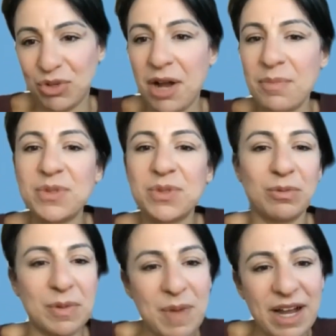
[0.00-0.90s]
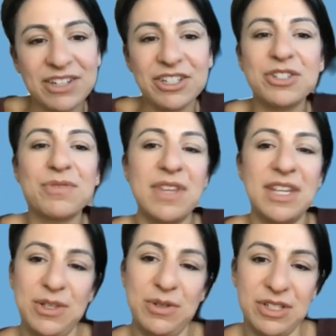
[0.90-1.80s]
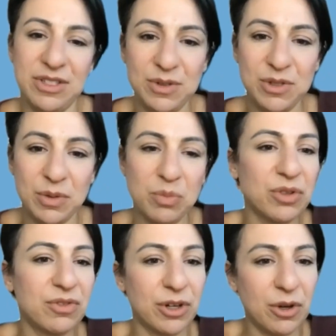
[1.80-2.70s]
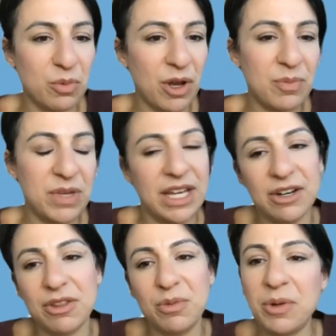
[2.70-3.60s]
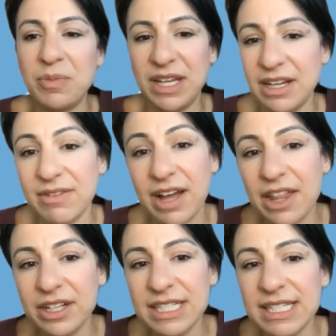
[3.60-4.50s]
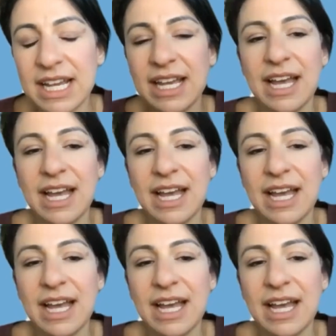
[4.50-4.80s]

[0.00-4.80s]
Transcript: prompts or reminders of things you could do to improve your own well-being or the well-being of others.